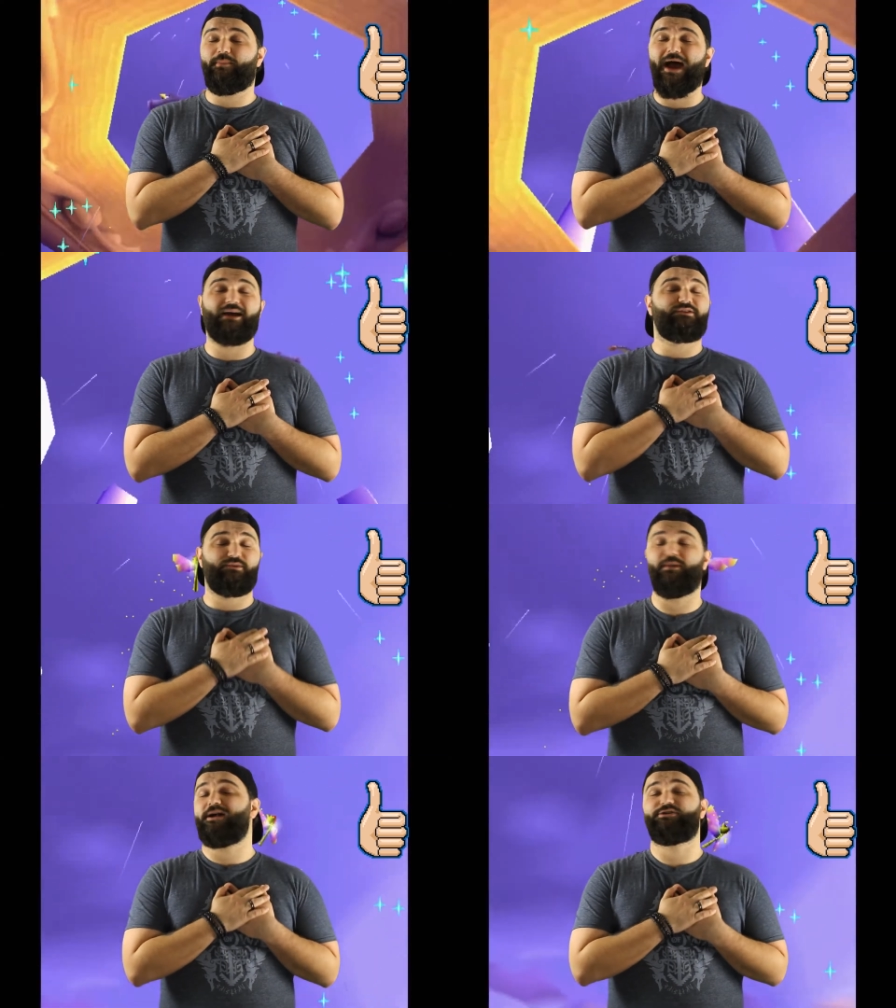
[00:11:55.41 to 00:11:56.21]
back to
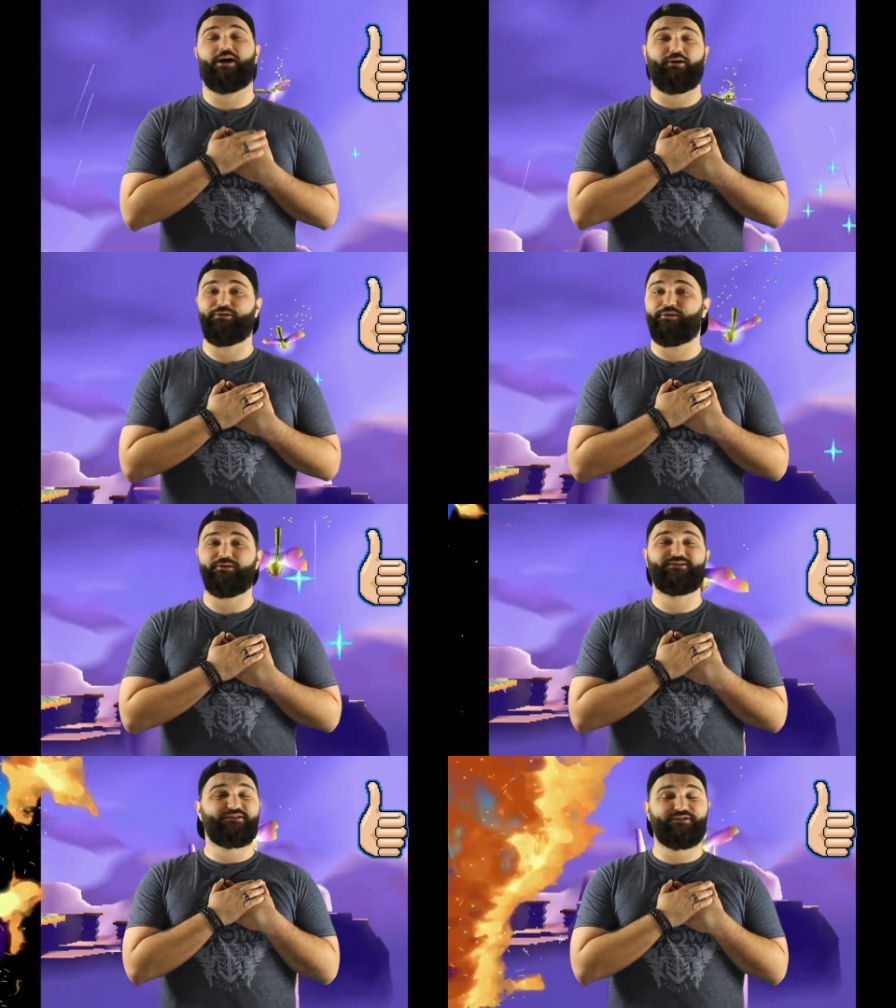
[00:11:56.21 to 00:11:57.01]
my
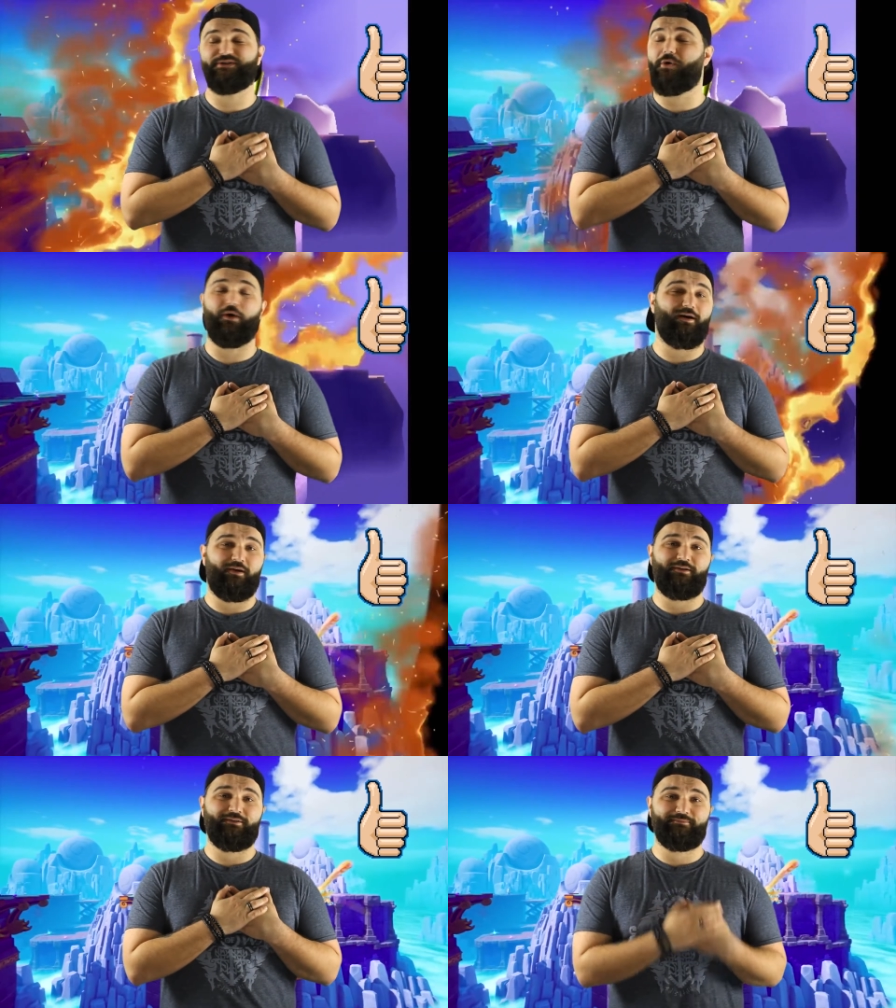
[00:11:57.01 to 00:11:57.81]
childhood so hard.